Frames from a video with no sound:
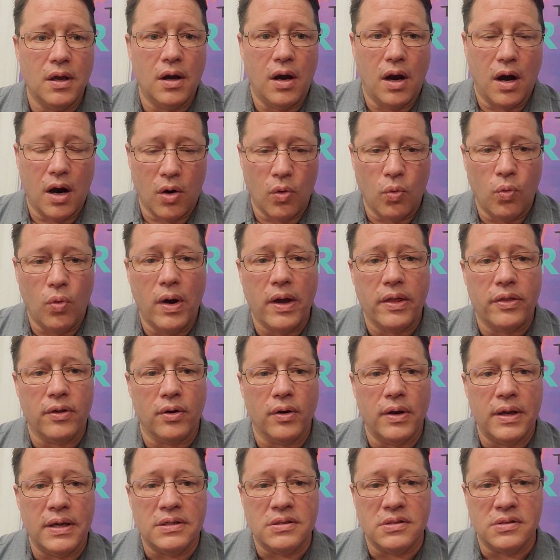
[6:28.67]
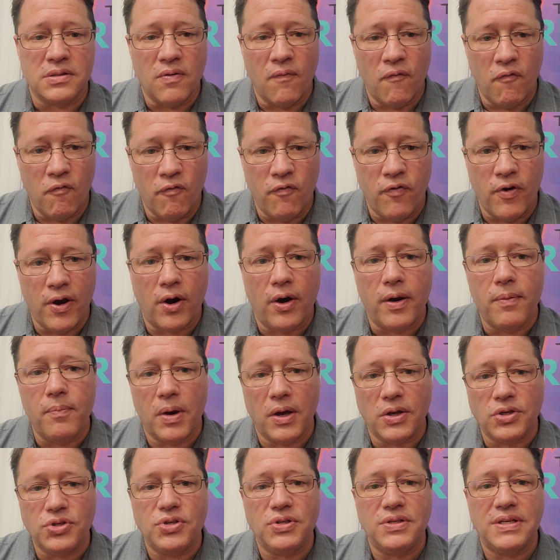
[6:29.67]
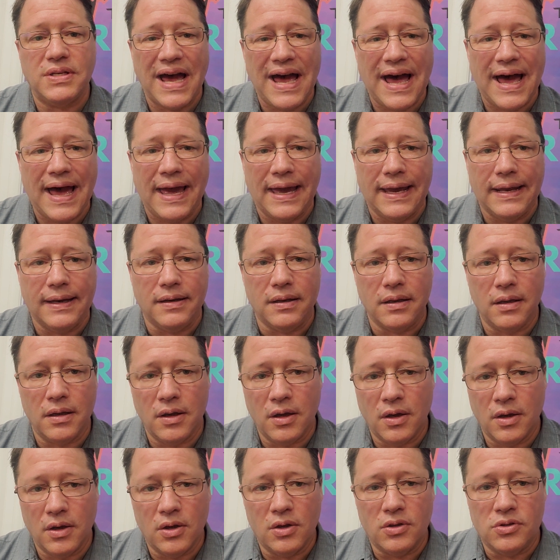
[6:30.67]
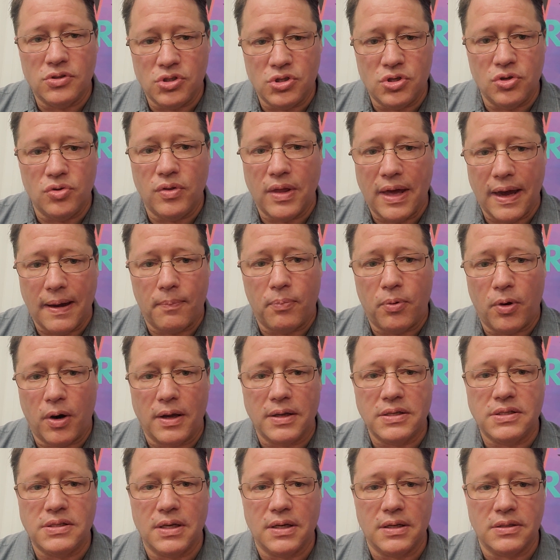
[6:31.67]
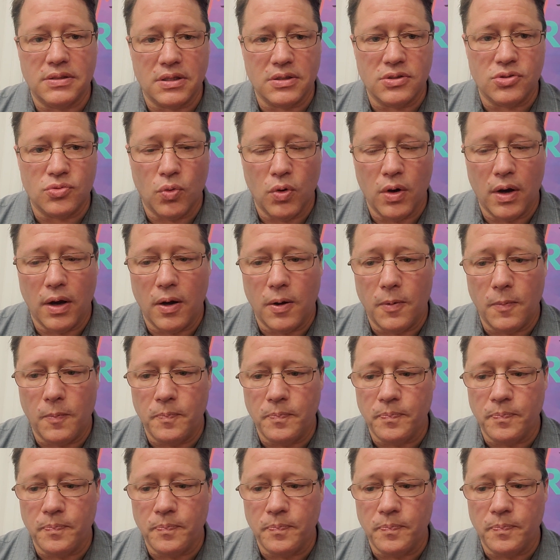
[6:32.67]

Our weather is very much tied to that process as well.